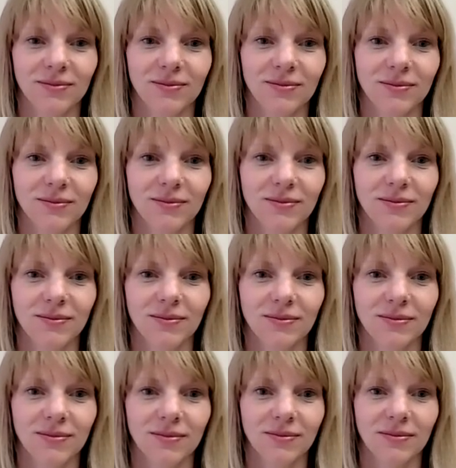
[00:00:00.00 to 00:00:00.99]

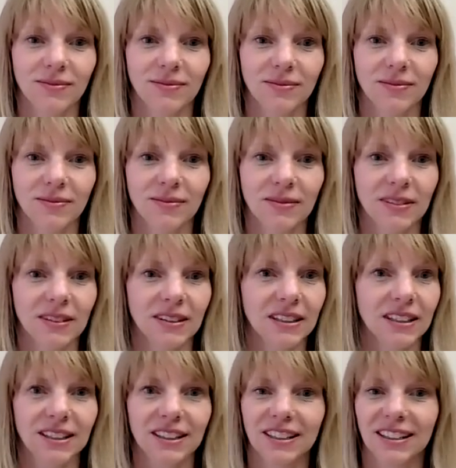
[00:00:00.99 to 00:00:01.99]

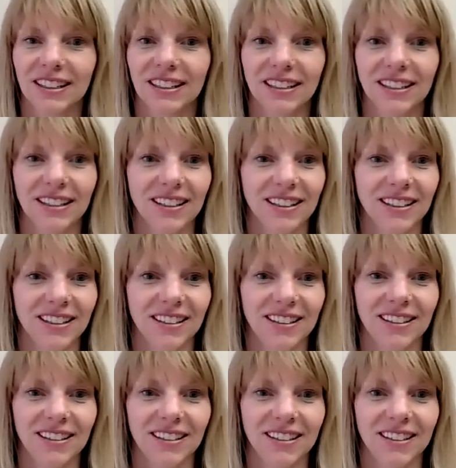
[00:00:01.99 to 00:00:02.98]

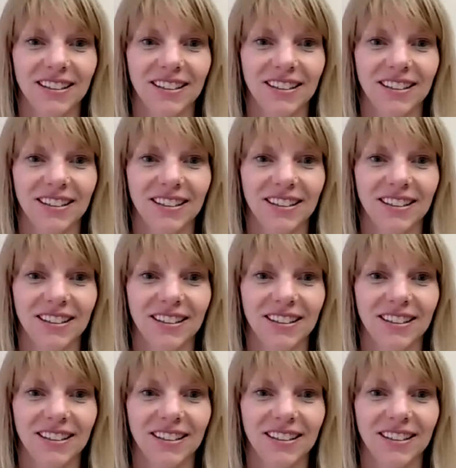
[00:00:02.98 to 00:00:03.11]
The person shown says nothing.